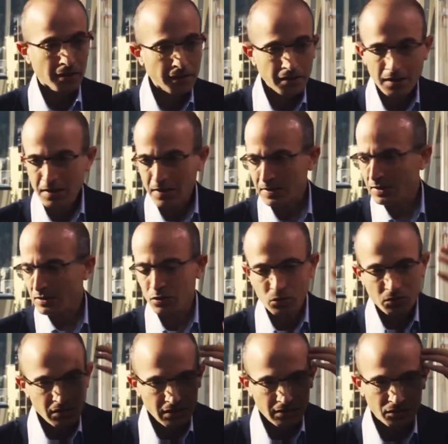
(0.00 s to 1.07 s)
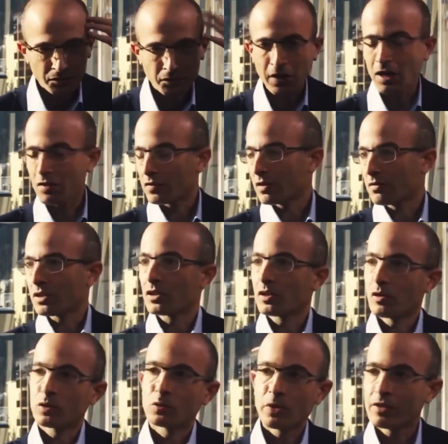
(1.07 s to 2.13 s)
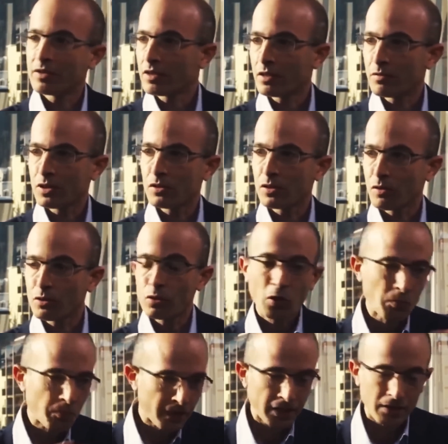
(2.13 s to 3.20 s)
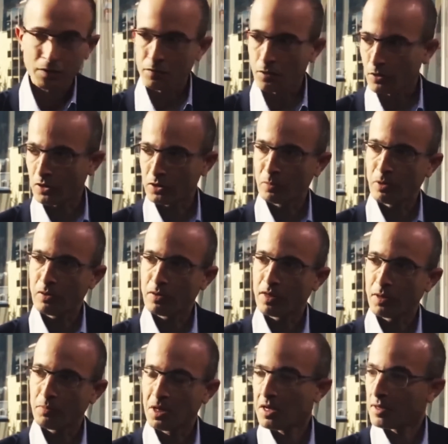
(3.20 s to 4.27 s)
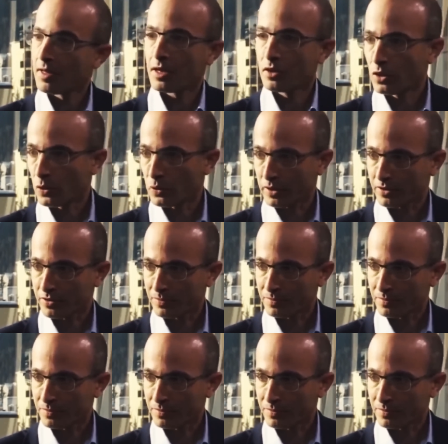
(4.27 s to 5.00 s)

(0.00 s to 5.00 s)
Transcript: things that you did 5 years ago, 20 years ago, you completely forgot about them, they yeah. know it.